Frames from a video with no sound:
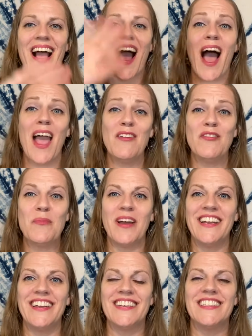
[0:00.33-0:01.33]
Hi
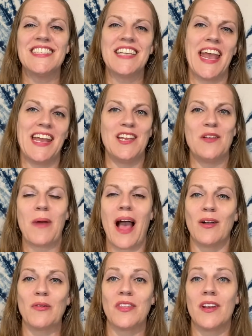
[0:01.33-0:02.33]
everybody, it's Katie
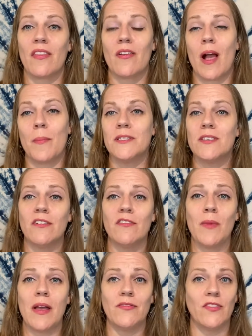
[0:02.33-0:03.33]
back with another episode of
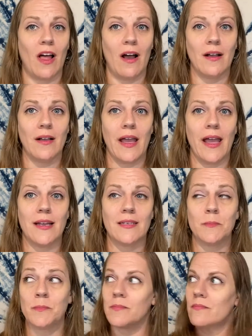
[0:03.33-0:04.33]
my vlog,
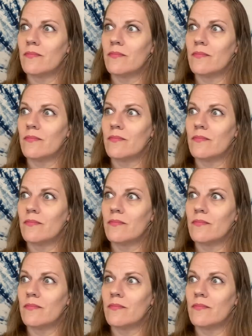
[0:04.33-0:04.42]
and